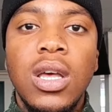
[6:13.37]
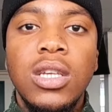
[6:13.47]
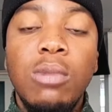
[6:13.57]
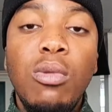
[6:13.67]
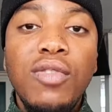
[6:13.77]

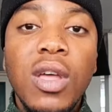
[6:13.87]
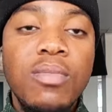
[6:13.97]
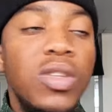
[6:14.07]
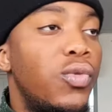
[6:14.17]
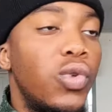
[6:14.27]
Some of
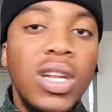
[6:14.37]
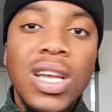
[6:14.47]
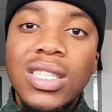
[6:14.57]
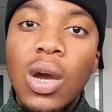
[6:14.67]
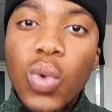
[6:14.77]
them, these
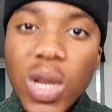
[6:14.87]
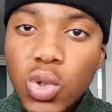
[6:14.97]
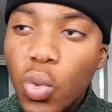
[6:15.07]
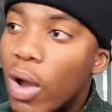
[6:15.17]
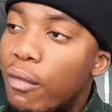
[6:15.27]
foreigners, they're willing
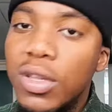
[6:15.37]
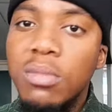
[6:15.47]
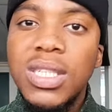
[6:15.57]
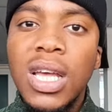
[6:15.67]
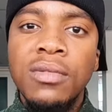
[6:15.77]
to work for
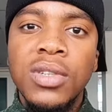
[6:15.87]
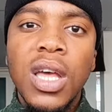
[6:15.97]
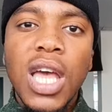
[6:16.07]
themselves.